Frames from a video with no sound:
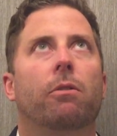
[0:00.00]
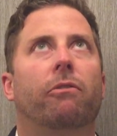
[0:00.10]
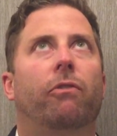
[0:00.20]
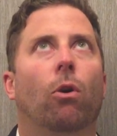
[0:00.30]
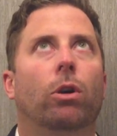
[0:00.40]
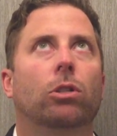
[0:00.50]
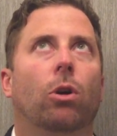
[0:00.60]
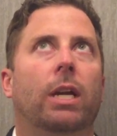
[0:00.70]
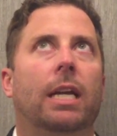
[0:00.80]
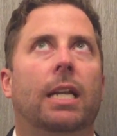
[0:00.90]
focus
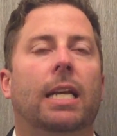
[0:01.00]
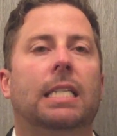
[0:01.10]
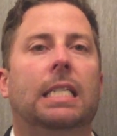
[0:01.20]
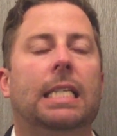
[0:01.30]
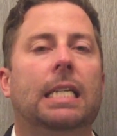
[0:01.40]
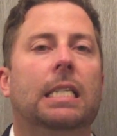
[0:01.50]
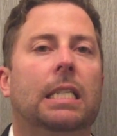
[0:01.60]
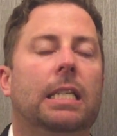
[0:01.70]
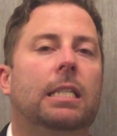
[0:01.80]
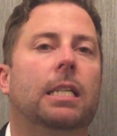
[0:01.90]
on getting six
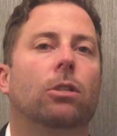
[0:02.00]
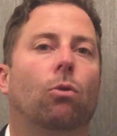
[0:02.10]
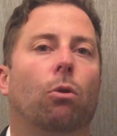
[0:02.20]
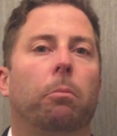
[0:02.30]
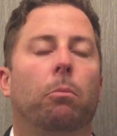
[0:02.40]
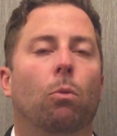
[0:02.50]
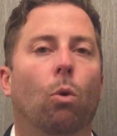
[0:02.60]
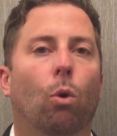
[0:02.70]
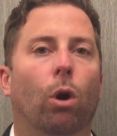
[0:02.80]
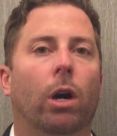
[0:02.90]
listings or
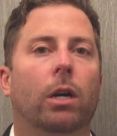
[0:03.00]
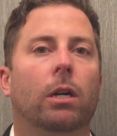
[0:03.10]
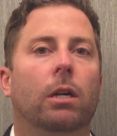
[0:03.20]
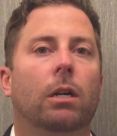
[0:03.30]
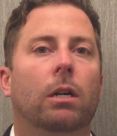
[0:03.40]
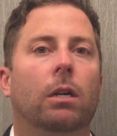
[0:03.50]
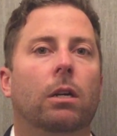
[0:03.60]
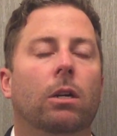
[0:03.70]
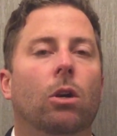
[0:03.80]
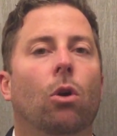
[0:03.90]
more,
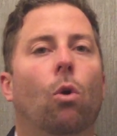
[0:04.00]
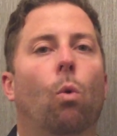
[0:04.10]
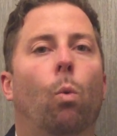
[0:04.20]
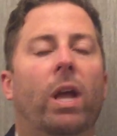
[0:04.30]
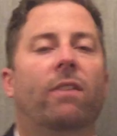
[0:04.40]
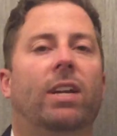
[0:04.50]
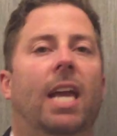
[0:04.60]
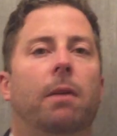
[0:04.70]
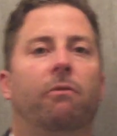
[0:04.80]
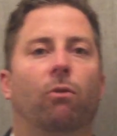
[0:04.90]
we have a
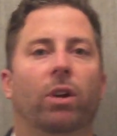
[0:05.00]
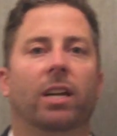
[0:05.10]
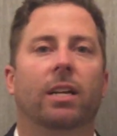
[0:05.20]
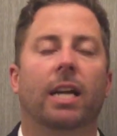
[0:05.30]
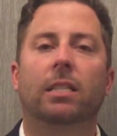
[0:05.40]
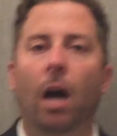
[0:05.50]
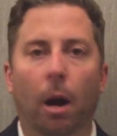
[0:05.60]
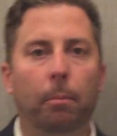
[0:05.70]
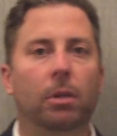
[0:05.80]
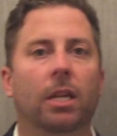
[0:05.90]
game for you. It's
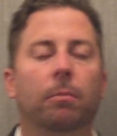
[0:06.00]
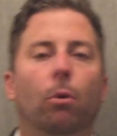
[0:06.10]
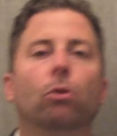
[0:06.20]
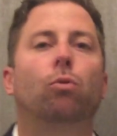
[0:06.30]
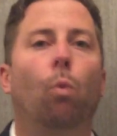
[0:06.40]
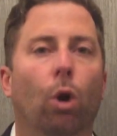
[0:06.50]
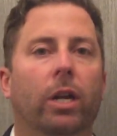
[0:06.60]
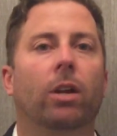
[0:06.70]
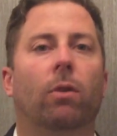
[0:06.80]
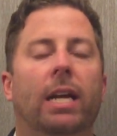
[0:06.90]
unbelievable. It's
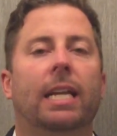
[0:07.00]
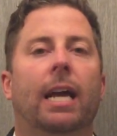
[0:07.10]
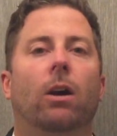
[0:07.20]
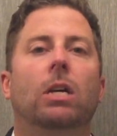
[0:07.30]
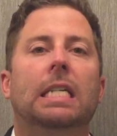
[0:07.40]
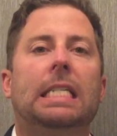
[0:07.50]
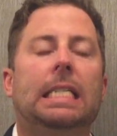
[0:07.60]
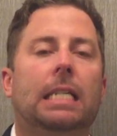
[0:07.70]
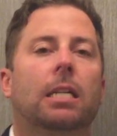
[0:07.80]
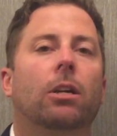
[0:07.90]
working right now.
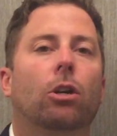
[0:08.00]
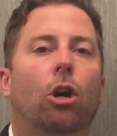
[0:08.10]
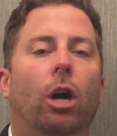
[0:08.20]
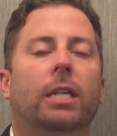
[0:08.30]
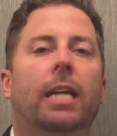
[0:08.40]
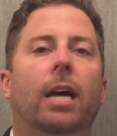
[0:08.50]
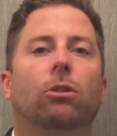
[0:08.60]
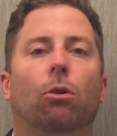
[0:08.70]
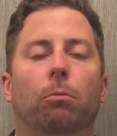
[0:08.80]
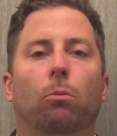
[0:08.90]
six hundred
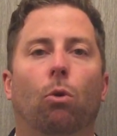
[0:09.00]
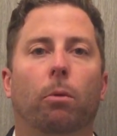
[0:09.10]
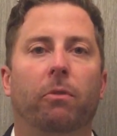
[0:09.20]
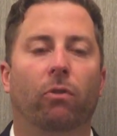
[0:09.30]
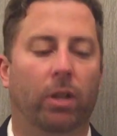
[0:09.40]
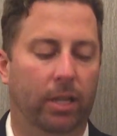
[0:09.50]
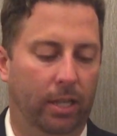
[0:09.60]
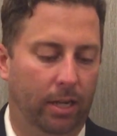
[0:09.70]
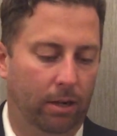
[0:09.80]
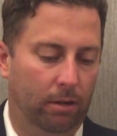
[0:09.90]
contacts or more before the end
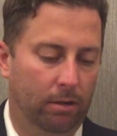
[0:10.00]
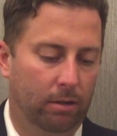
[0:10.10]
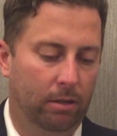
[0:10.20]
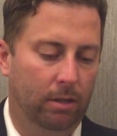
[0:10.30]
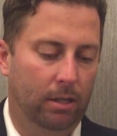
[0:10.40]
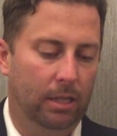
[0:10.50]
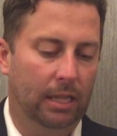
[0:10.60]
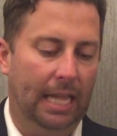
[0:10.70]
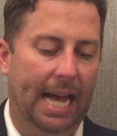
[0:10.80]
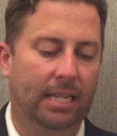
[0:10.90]
of the year.
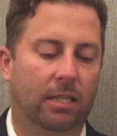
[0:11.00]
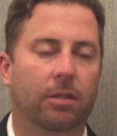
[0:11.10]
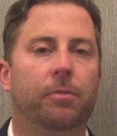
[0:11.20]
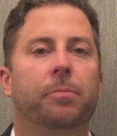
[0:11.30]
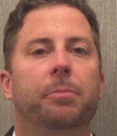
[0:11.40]
Last,